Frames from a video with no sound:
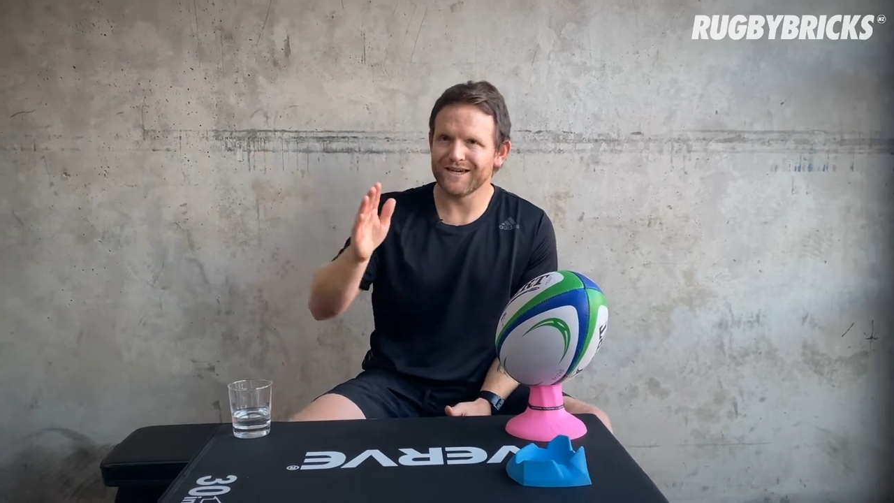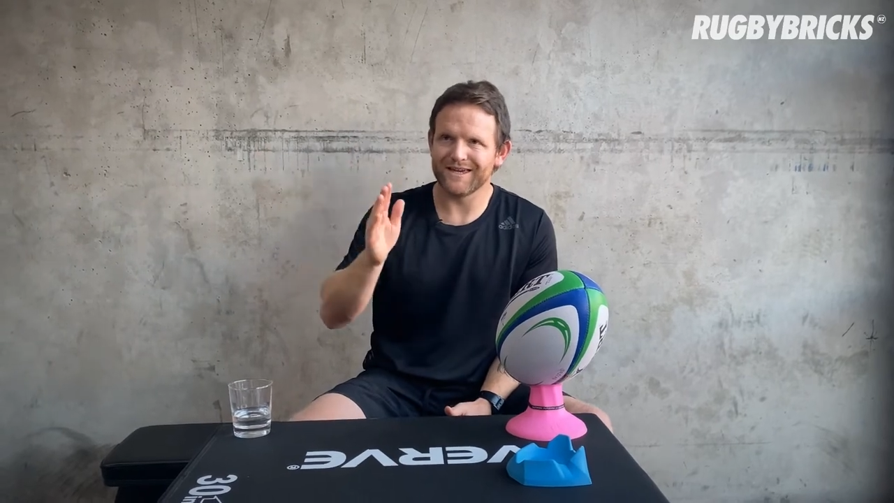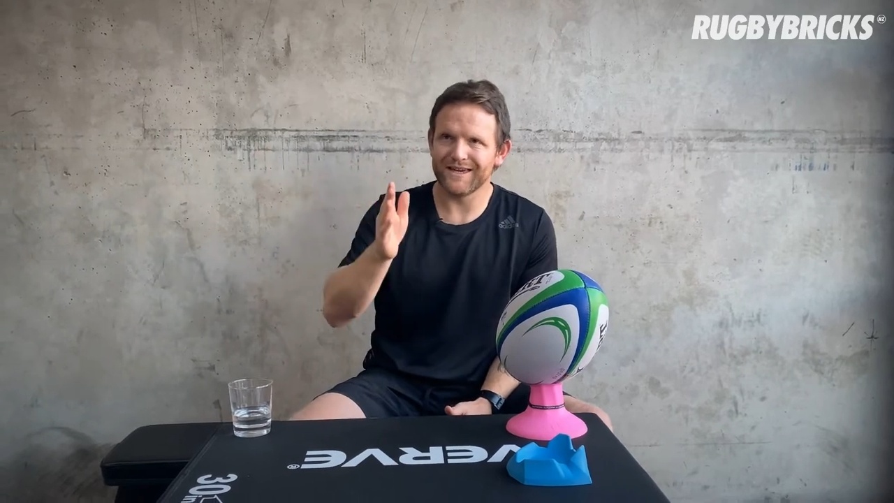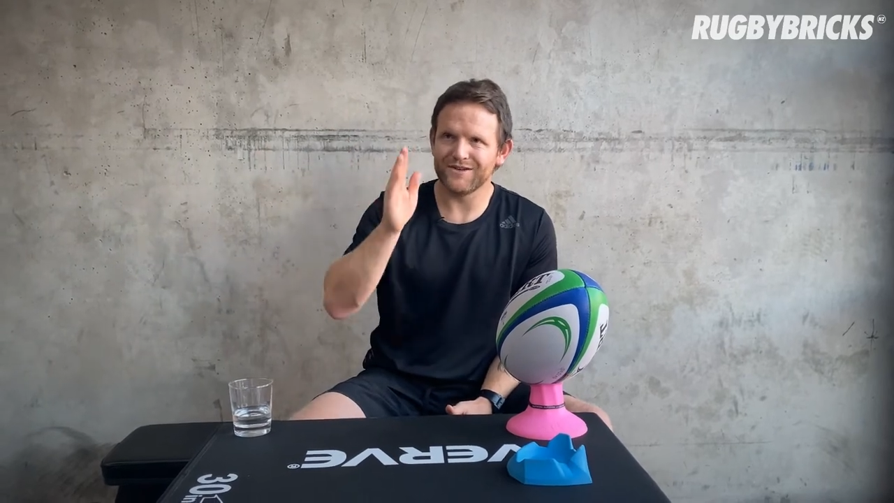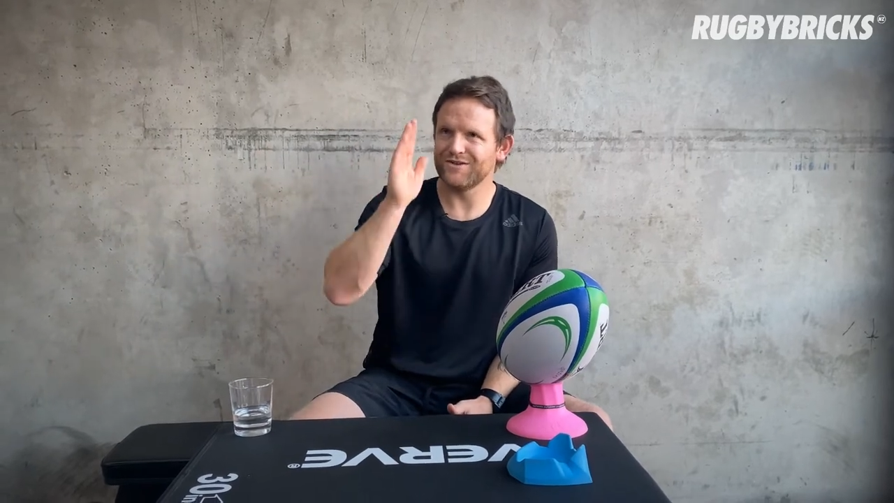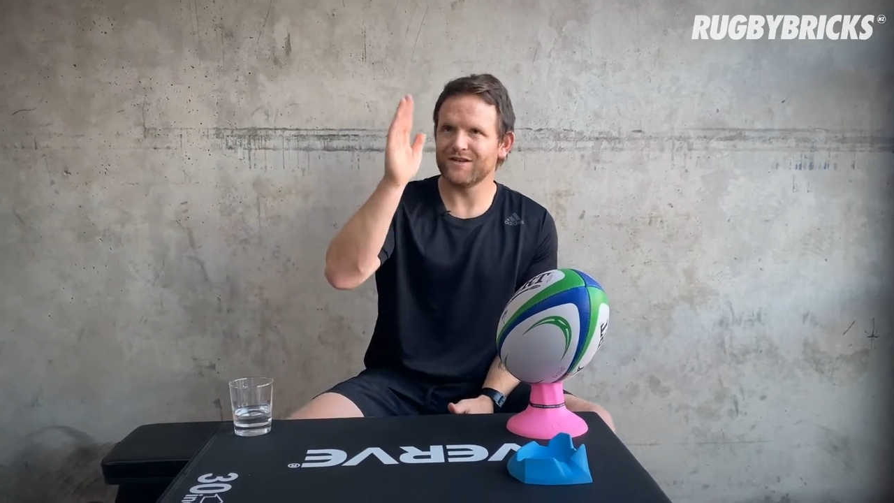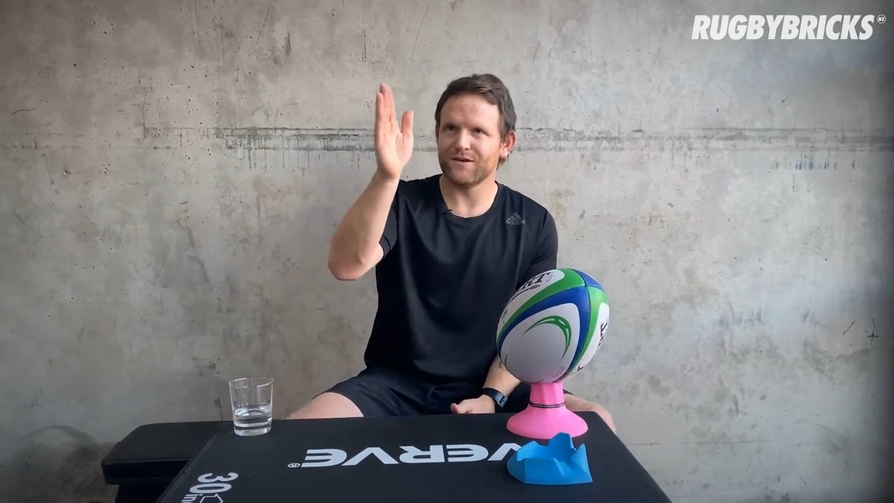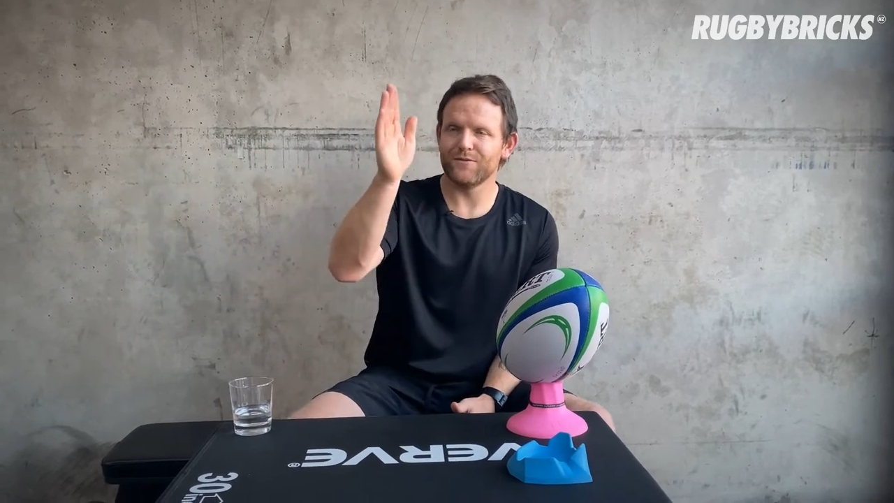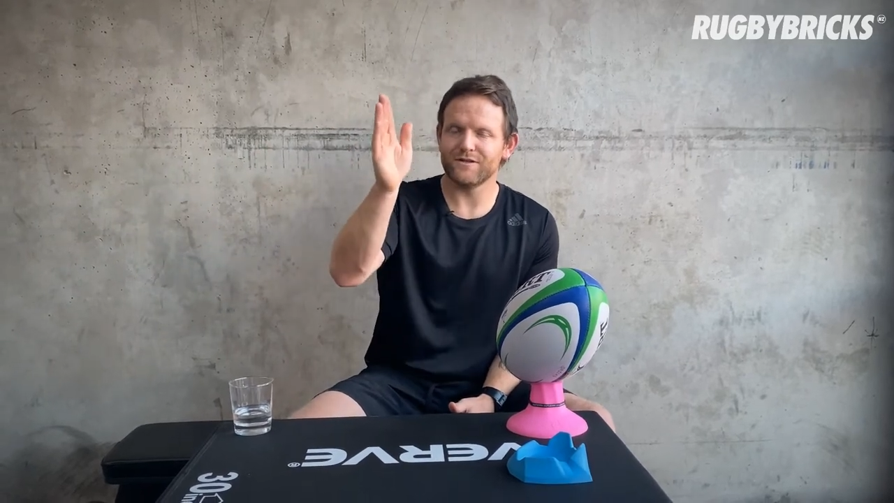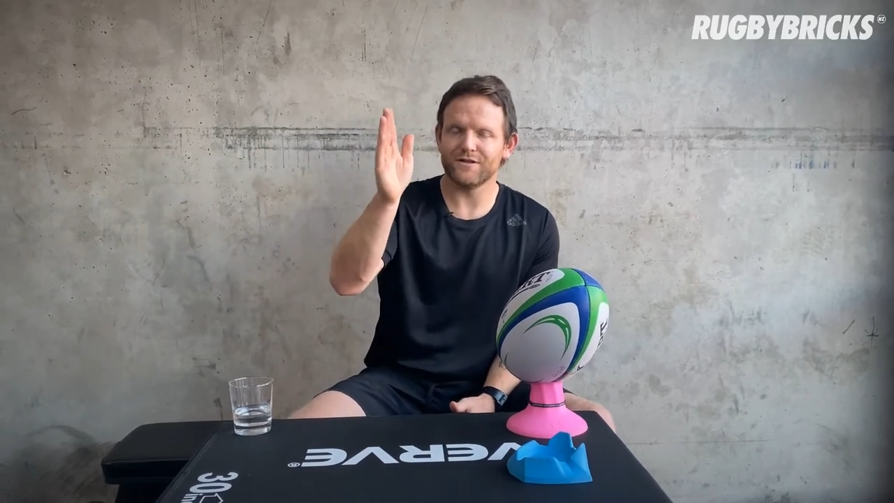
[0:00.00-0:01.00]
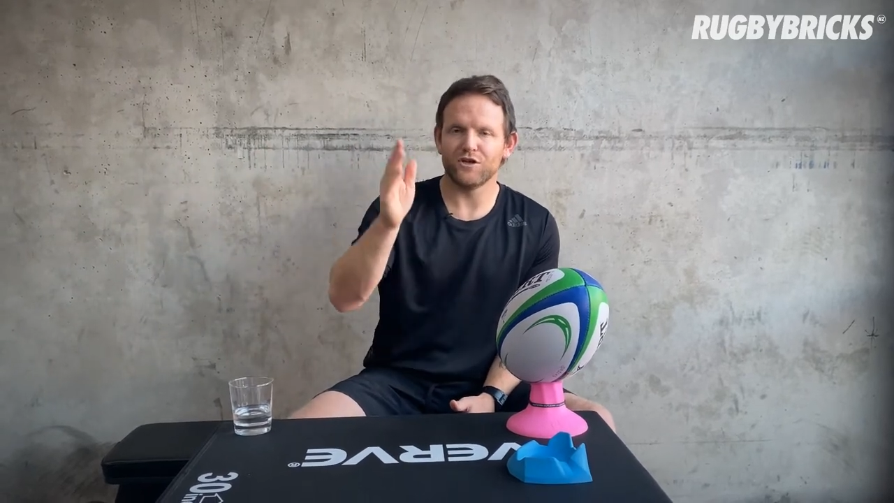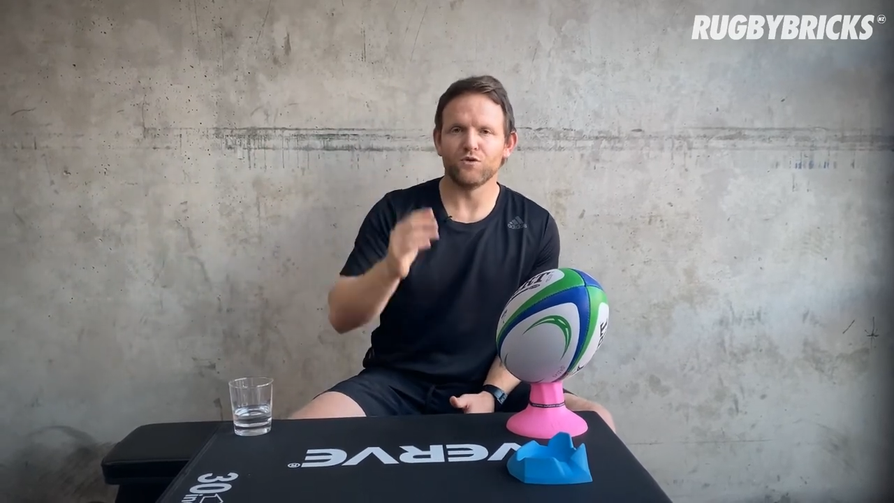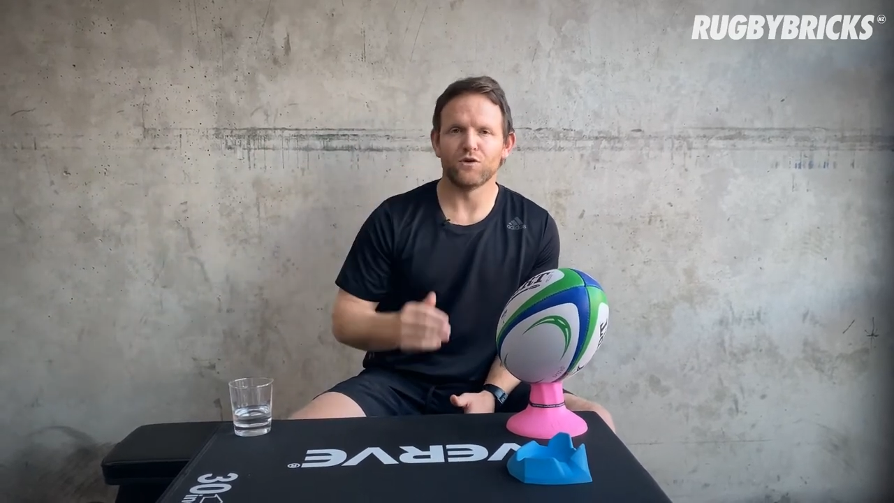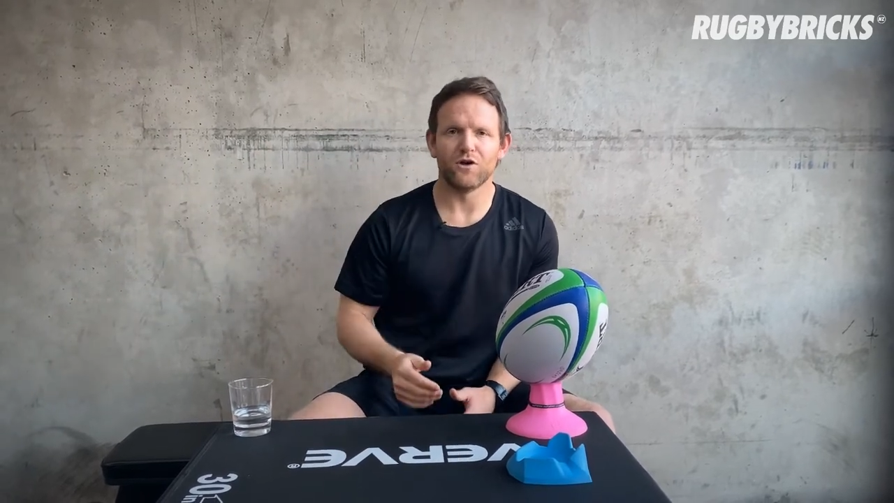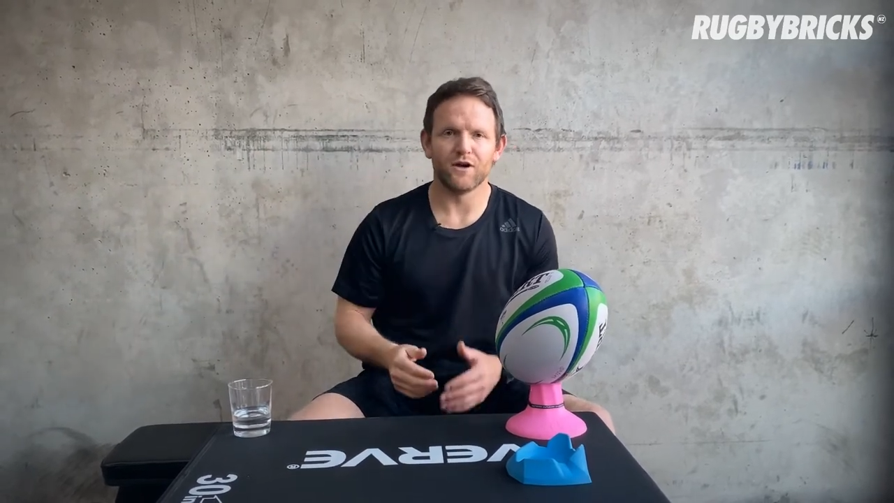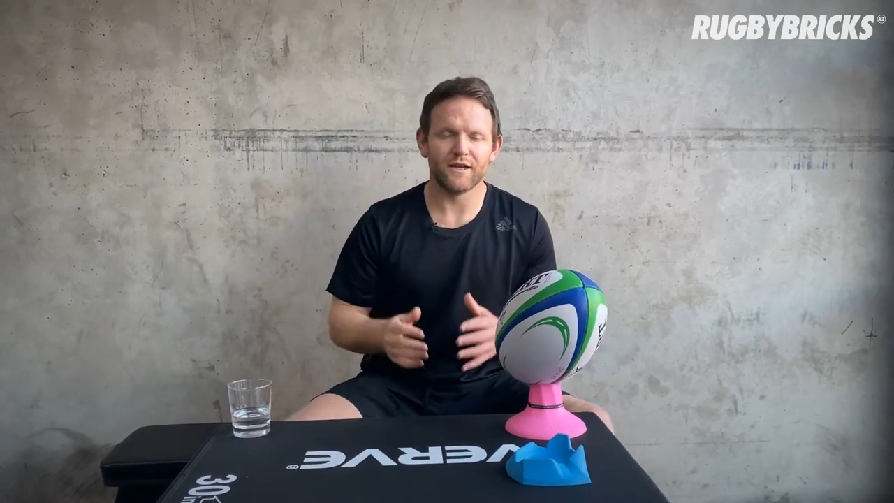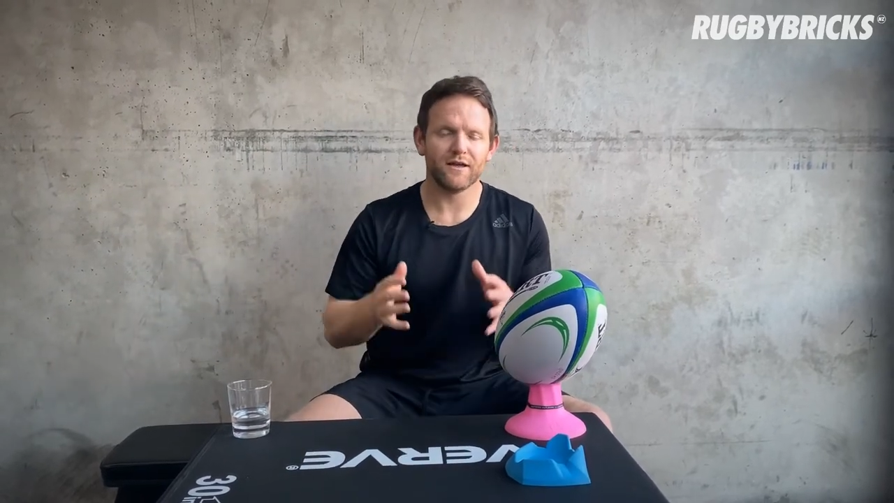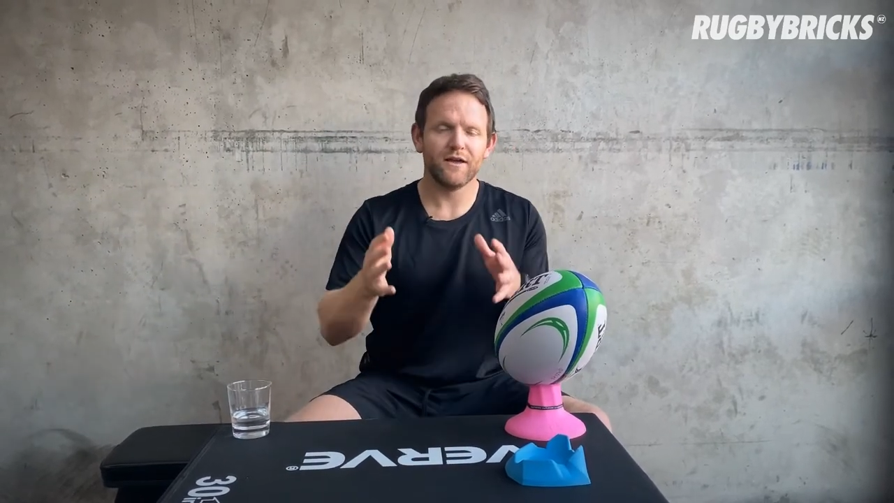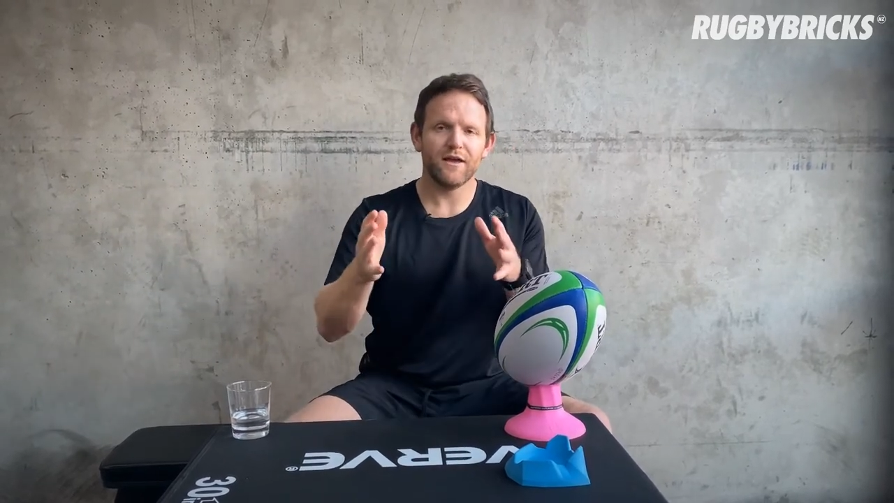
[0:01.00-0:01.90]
again, just commit to your line,